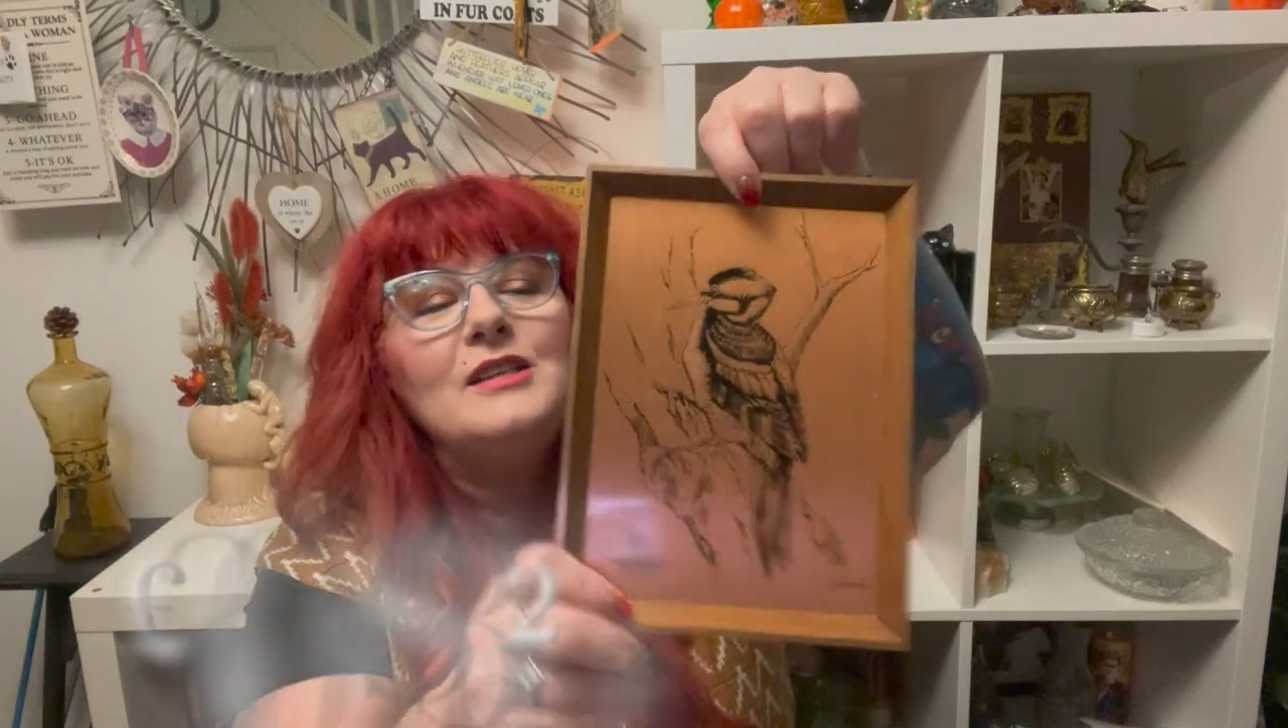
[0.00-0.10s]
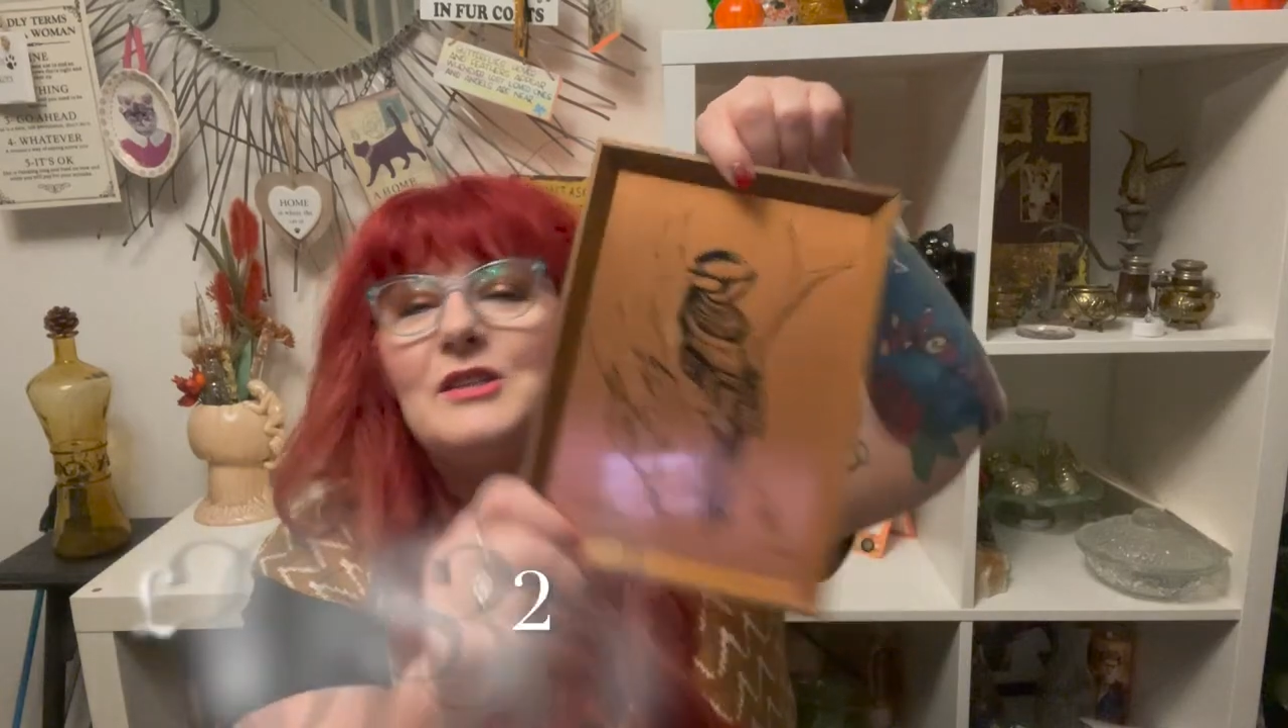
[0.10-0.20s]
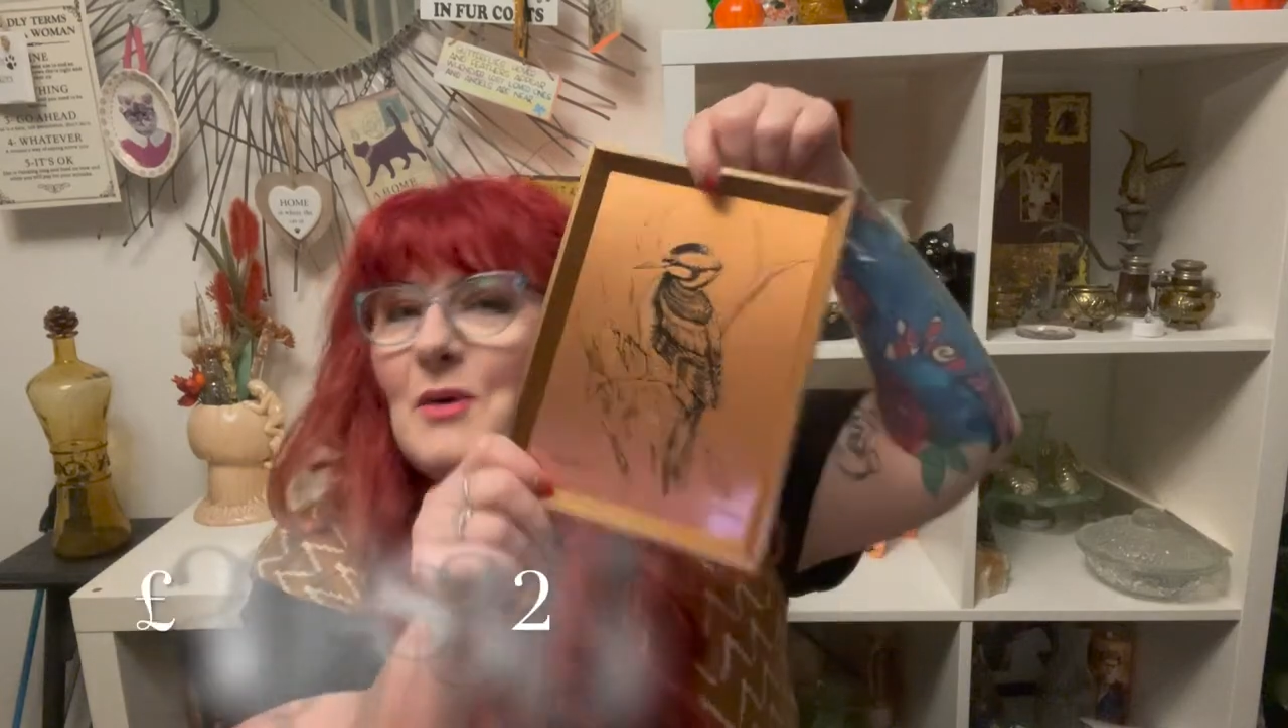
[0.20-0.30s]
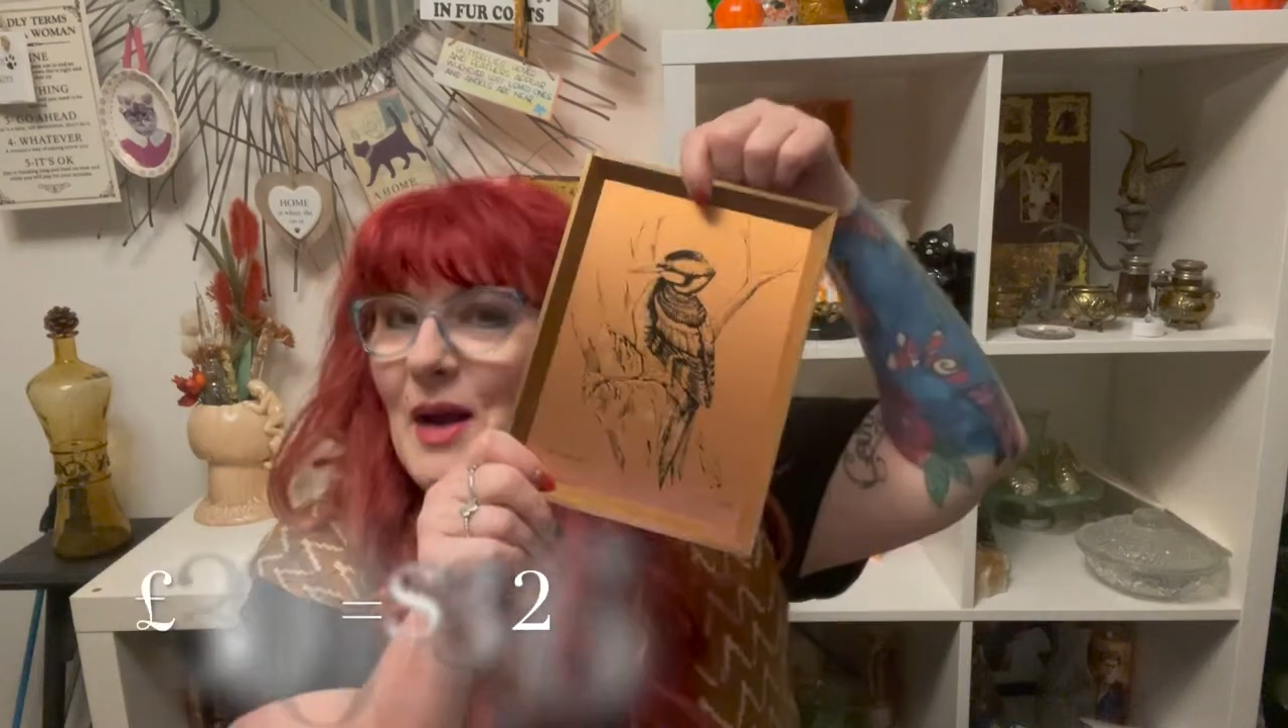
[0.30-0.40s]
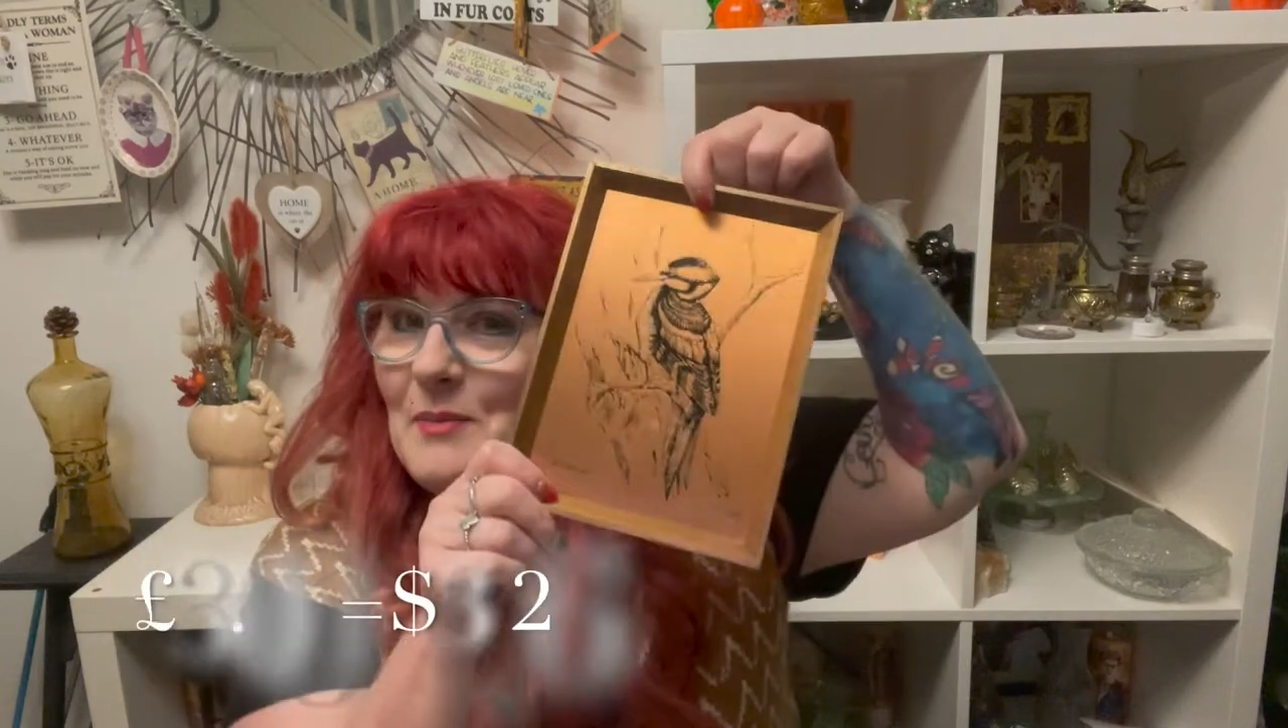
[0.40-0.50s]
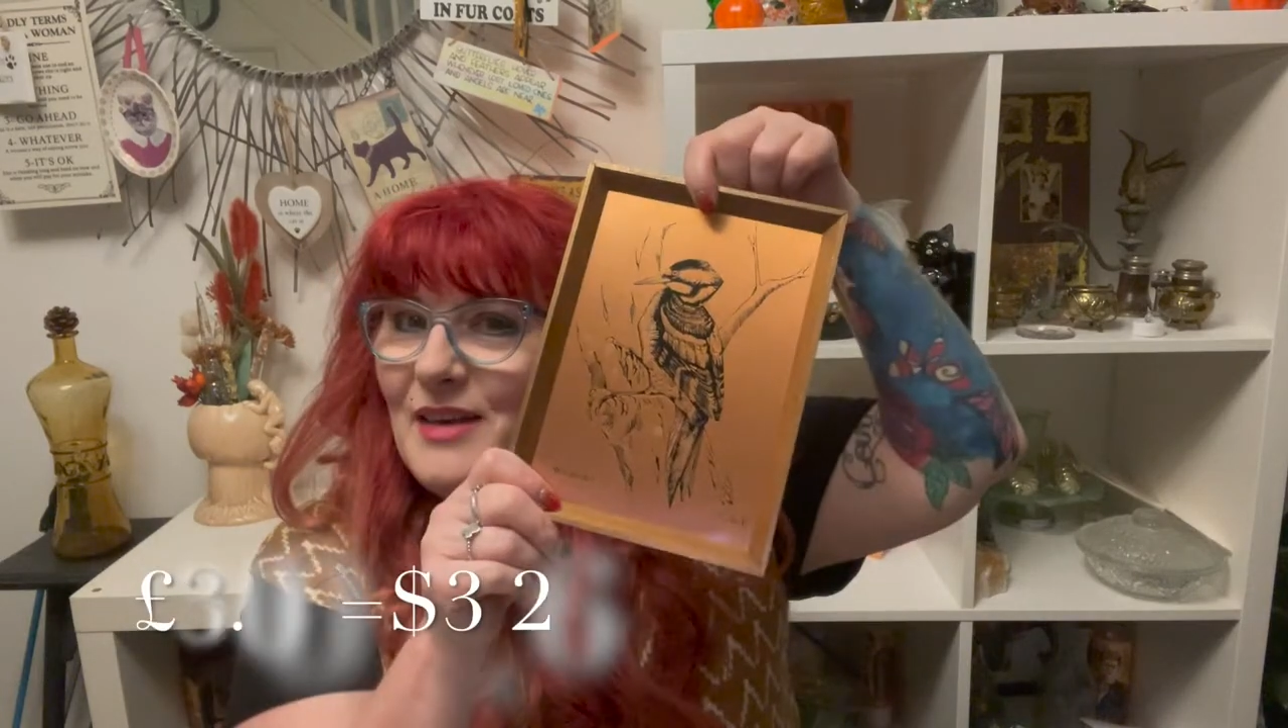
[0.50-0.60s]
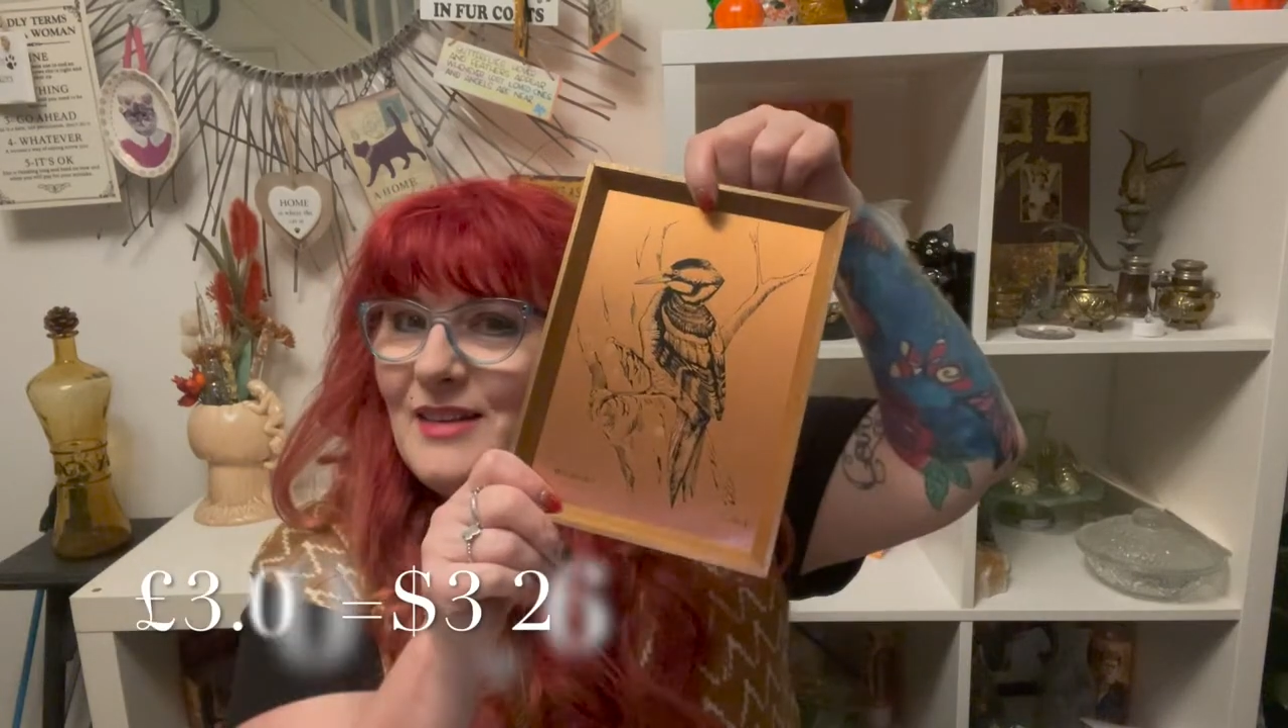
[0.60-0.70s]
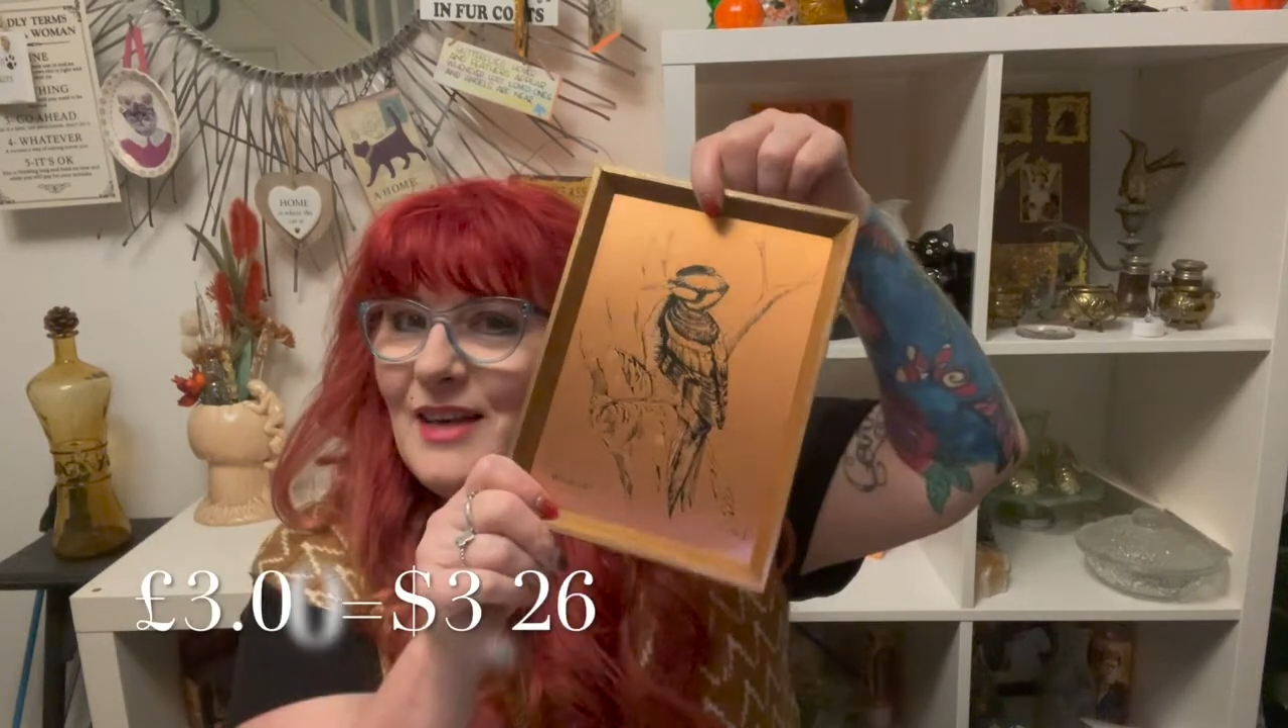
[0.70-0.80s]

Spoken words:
So I picked